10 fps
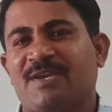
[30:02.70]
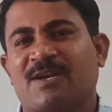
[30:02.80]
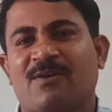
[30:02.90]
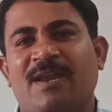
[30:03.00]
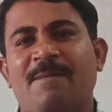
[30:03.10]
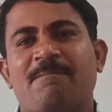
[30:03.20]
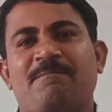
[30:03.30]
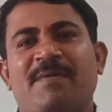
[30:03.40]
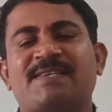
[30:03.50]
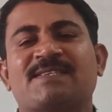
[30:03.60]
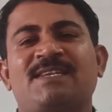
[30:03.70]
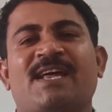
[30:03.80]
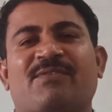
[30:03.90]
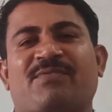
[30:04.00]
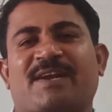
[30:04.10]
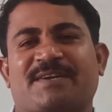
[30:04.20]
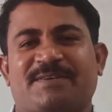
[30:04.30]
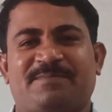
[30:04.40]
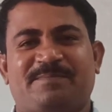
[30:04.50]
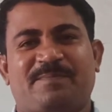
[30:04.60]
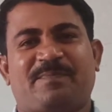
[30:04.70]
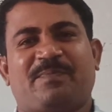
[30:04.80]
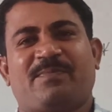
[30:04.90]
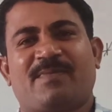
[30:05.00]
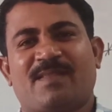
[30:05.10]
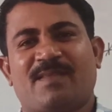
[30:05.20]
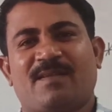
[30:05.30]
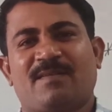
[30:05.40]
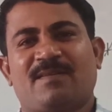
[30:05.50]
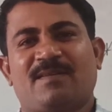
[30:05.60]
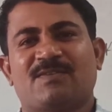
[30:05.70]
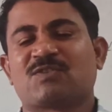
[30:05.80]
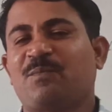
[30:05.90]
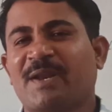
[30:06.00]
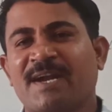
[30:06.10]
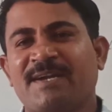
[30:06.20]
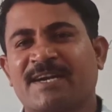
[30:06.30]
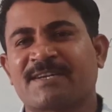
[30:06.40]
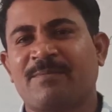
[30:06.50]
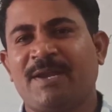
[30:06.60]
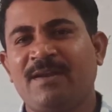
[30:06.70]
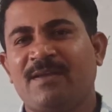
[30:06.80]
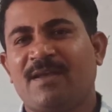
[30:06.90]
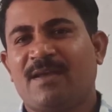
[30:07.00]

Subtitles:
are calling Meissner effect. Superconductor means